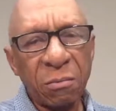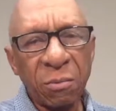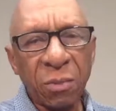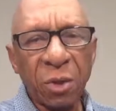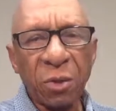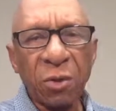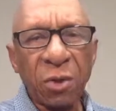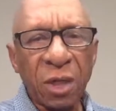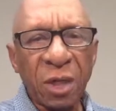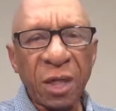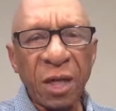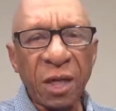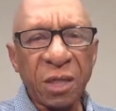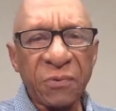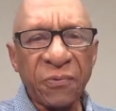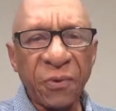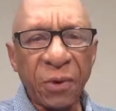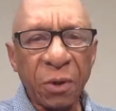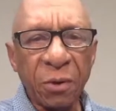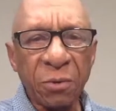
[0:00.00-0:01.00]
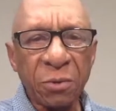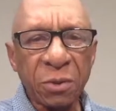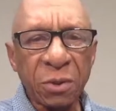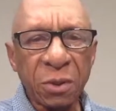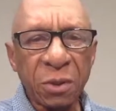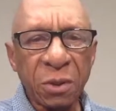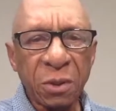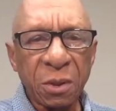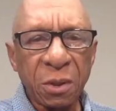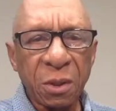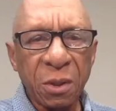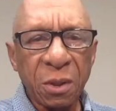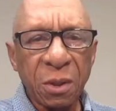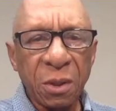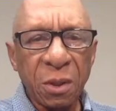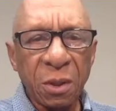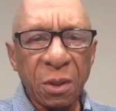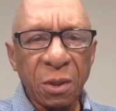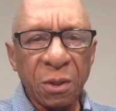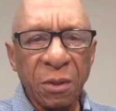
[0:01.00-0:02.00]
middle class folks
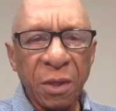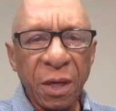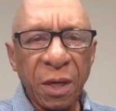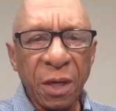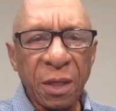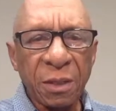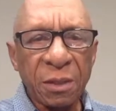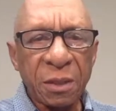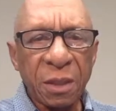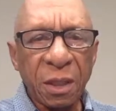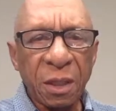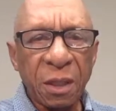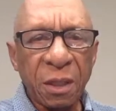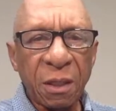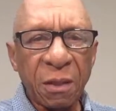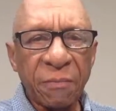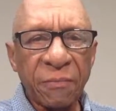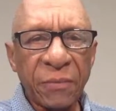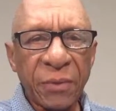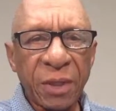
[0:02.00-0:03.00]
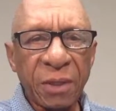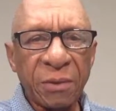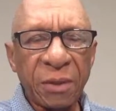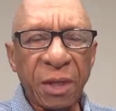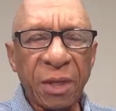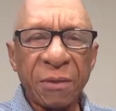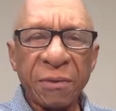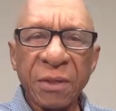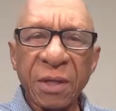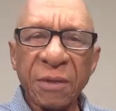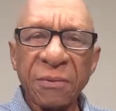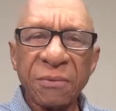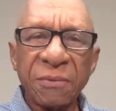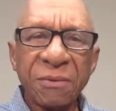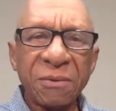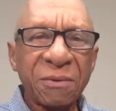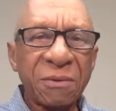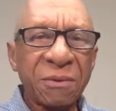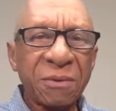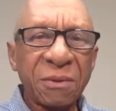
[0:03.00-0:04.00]
that that
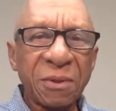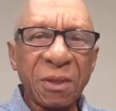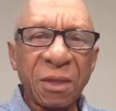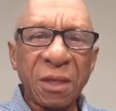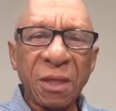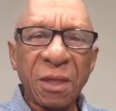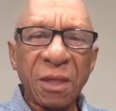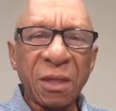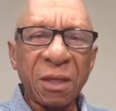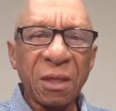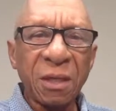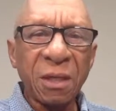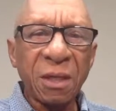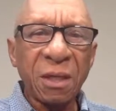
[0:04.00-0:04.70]
think